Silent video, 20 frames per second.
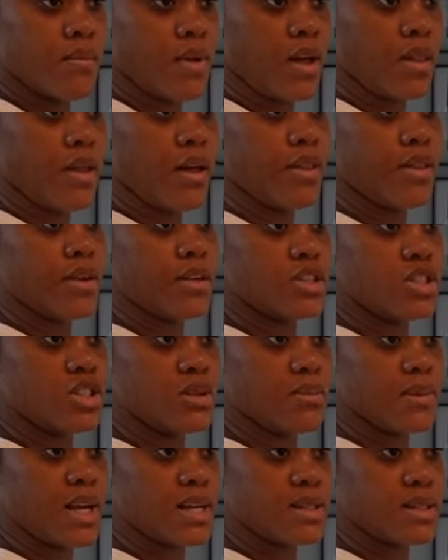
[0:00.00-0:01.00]
another
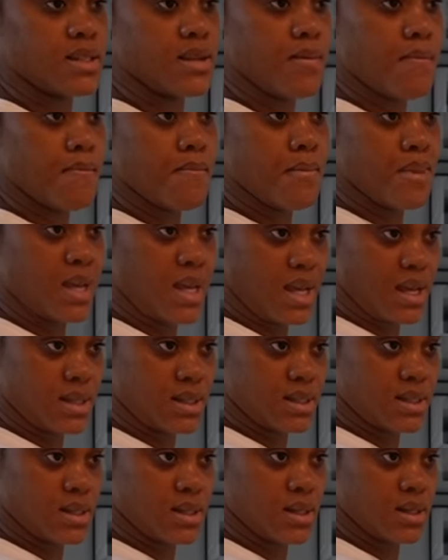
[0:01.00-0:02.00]
gymnastic
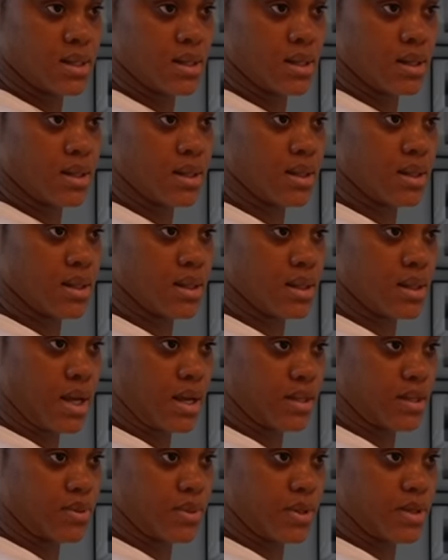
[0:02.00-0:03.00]
meet
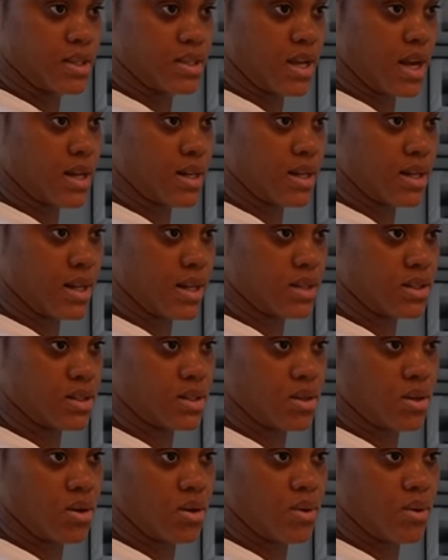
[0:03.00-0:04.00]
next week Saturday.
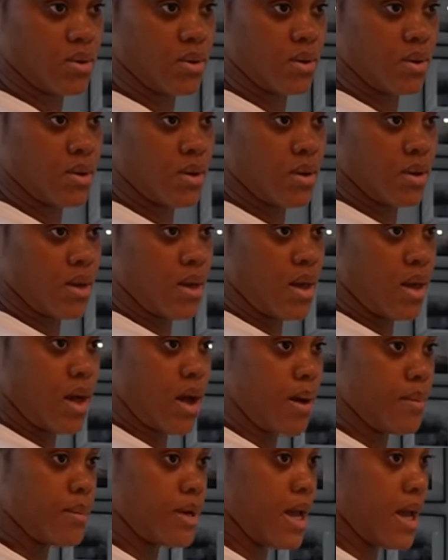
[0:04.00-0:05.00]
So
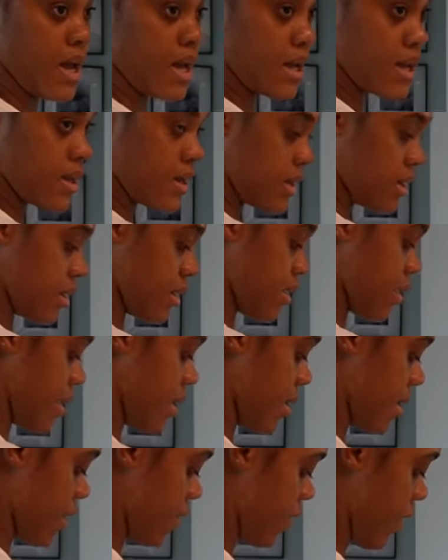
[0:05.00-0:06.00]
I'm like,
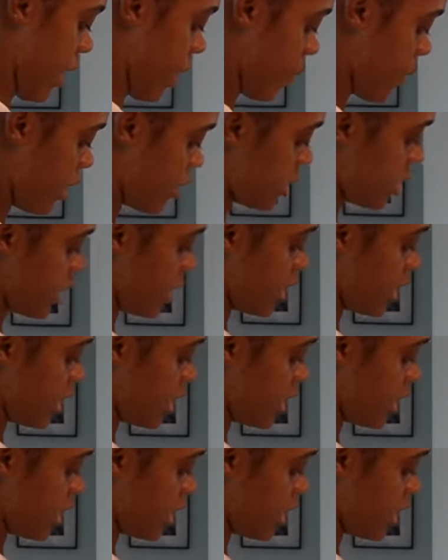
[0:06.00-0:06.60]
if I wash